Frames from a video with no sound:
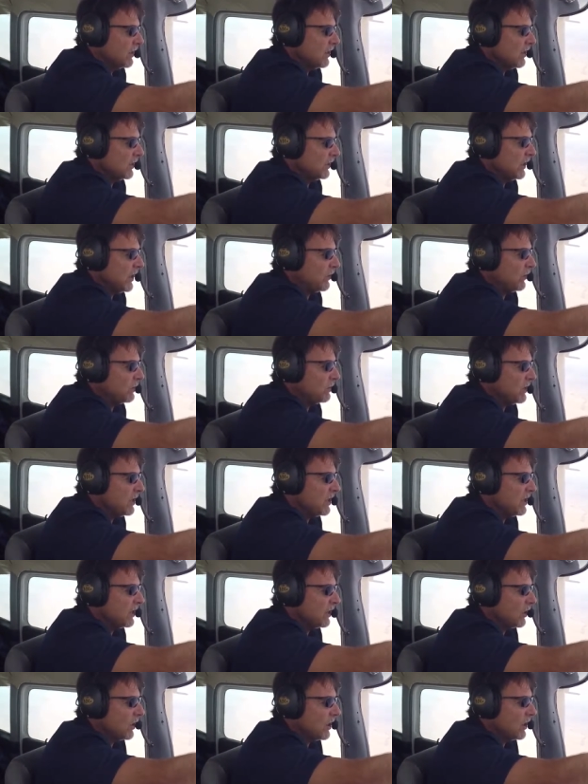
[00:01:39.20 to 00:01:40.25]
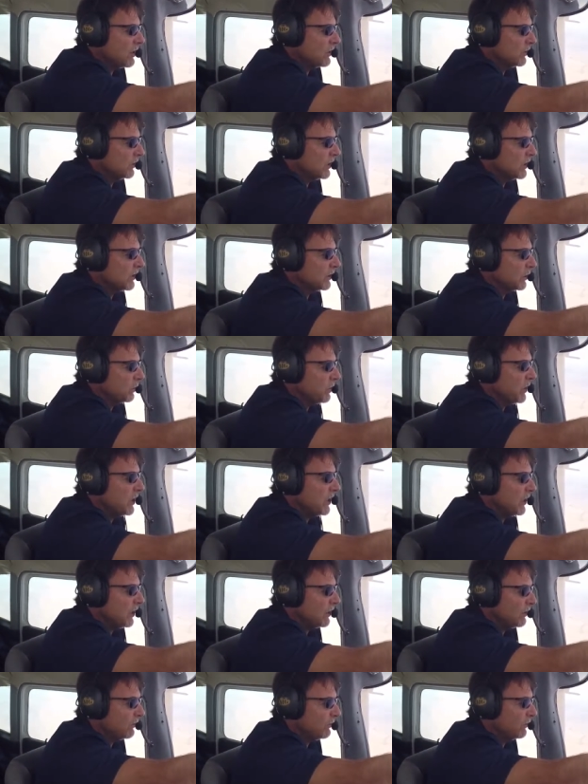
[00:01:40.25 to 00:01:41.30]
Because that would be a closing
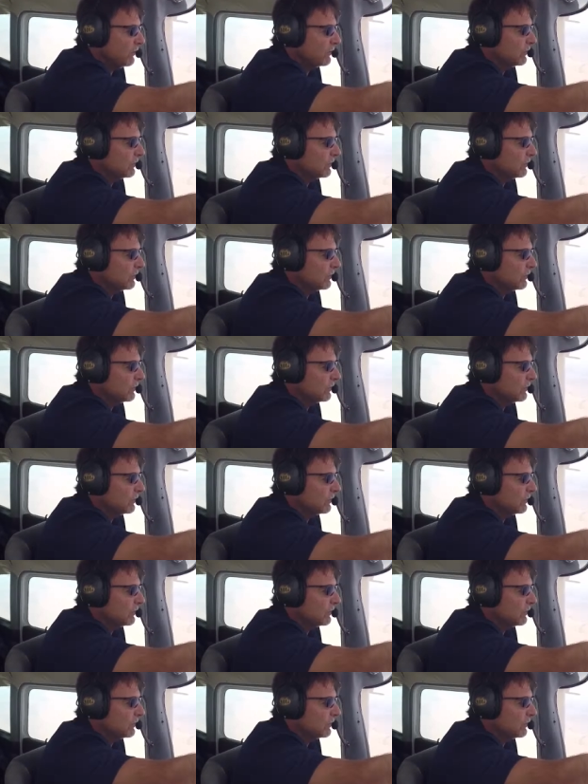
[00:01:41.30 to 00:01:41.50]
speed of,